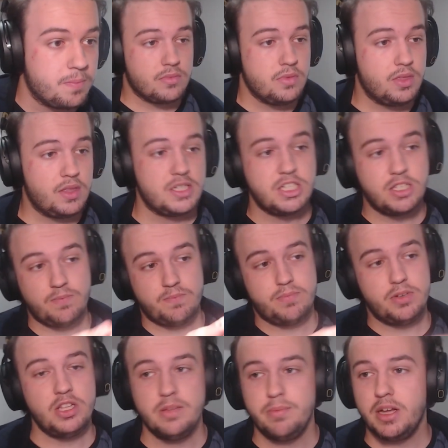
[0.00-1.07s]
This is
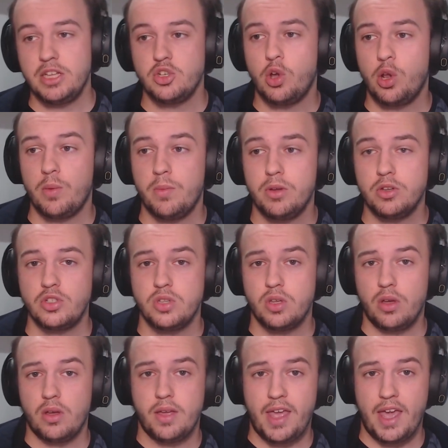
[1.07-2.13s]
pretty much almost
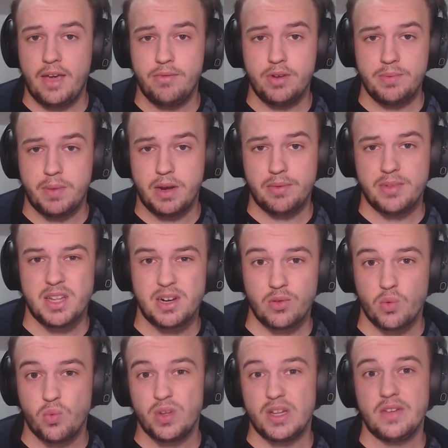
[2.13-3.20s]
every parameter
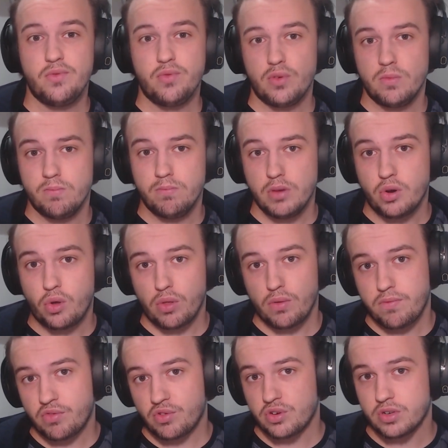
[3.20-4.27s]
we need for both
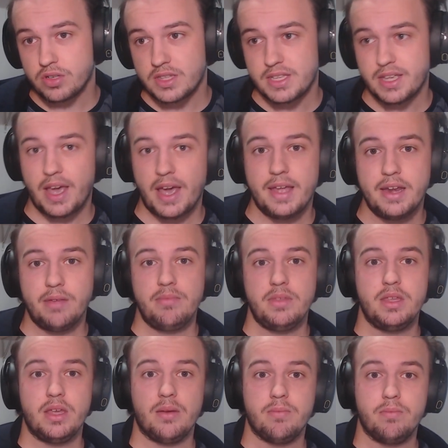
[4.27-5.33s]
for the enemy
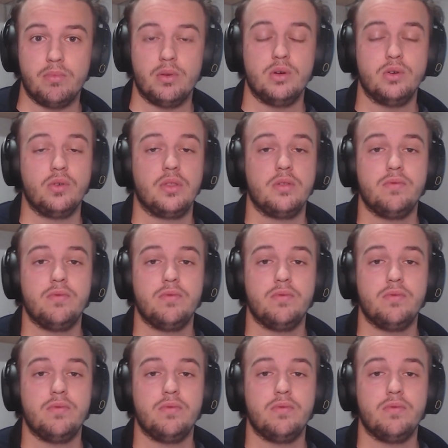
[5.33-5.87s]
and both